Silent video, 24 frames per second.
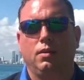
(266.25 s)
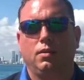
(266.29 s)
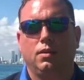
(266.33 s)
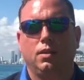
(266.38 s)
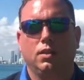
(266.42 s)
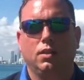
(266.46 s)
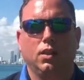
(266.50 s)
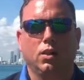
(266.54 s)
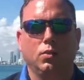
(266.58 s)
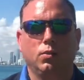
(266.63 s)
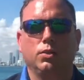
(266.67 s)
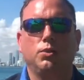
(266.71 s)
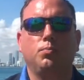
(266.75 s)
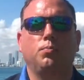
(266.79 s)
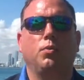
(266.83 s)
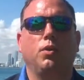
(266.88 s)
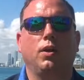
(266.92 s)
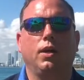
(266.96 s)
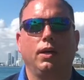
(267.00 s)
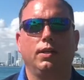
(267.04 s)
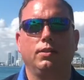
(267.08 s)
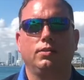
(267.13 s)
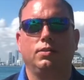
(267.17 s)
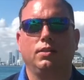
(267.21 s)
the lowest
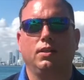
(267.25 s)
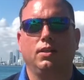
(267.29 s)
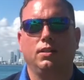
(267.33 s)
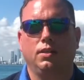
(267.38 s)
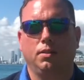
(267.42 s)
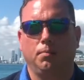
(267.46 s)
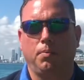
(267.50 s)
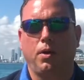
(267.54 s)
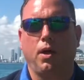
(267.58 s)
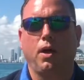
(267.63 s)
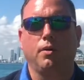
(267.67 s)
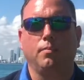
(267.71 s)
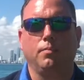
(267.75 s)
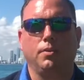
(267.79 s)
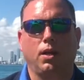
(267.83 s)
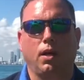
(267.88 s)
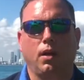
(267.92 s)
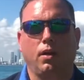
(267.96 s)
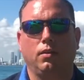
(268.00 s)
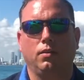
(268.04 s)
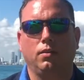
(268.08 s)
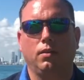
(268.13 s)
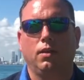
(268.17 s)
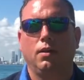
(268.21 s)
price and the bottom
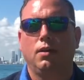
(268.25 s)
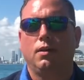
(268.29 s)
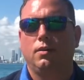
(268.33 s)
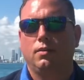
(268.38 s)
dollar,